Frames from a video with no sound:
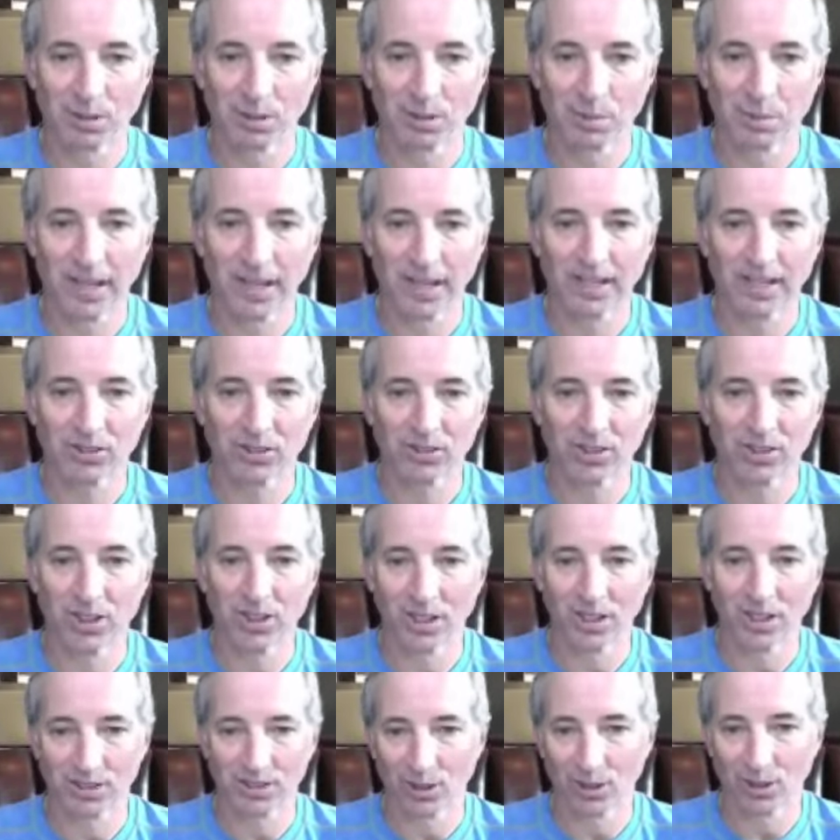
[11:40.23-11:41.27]
to pass
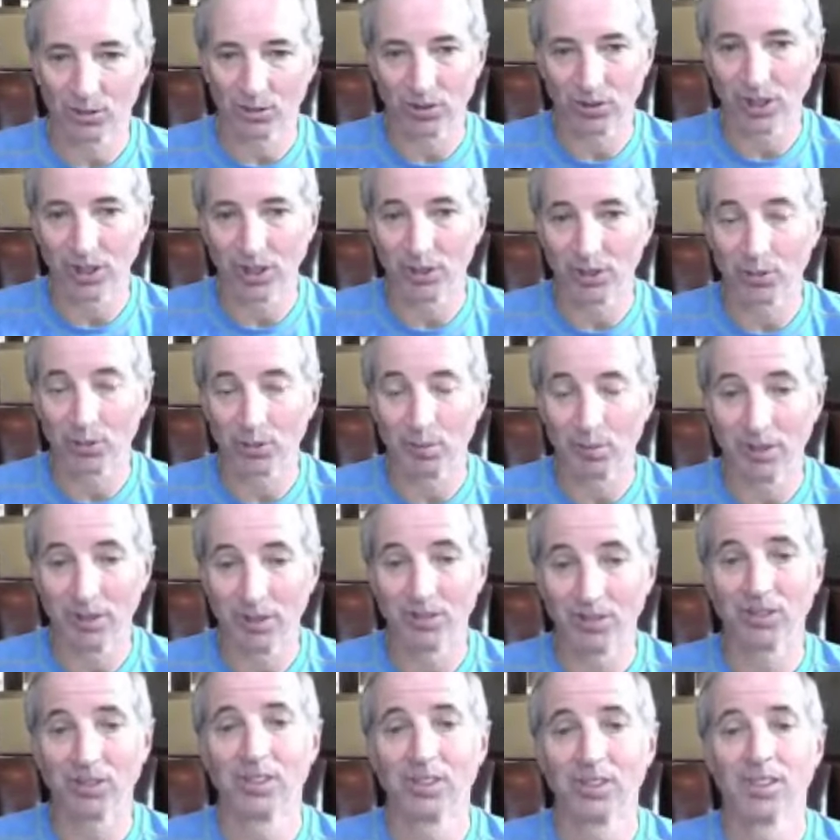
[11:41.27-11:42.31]
along those
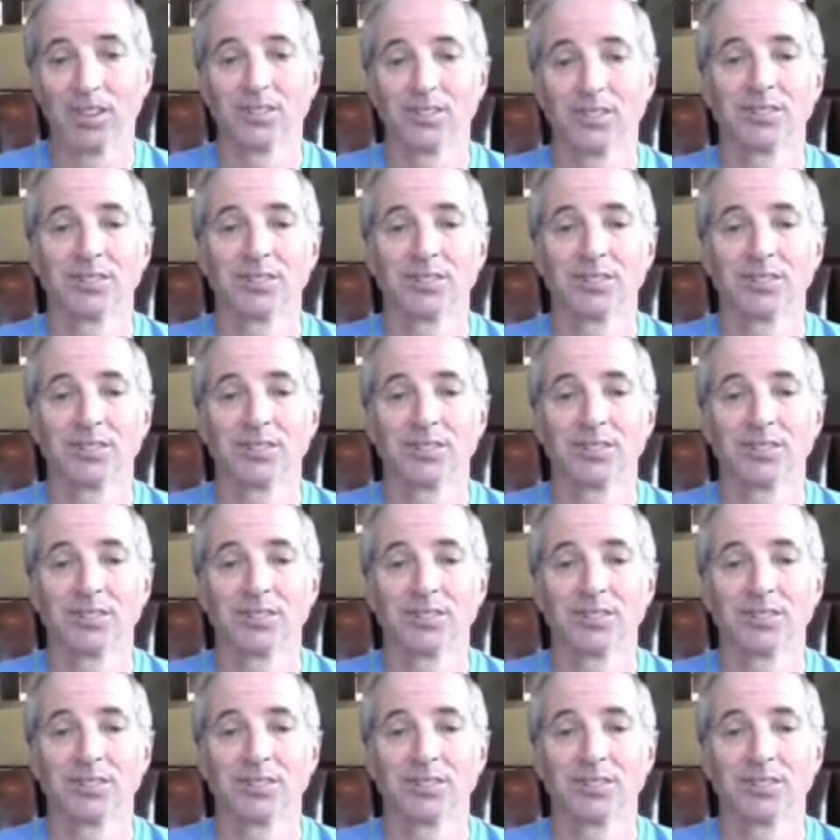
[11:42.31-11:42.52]
judgments,